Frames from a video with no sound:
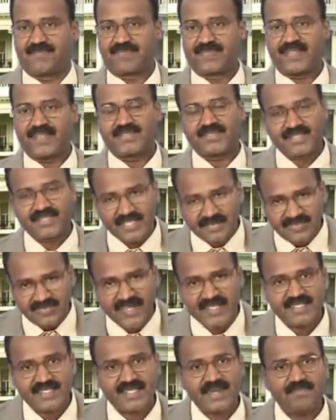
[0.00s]
So the
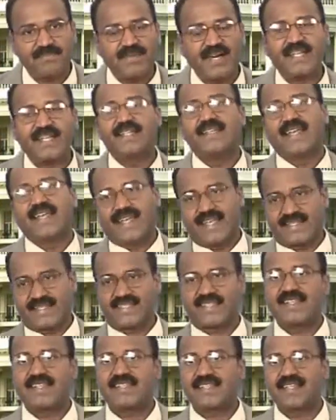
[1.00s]
first number
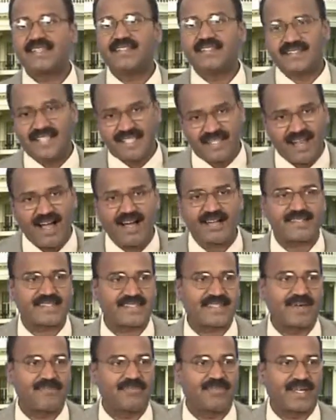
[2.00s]
extension, the last
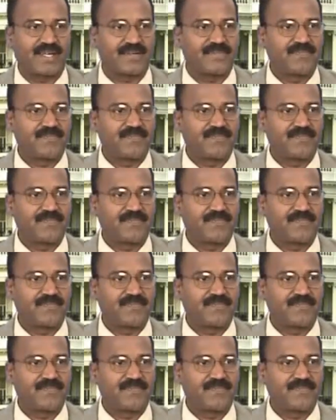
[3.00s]
number.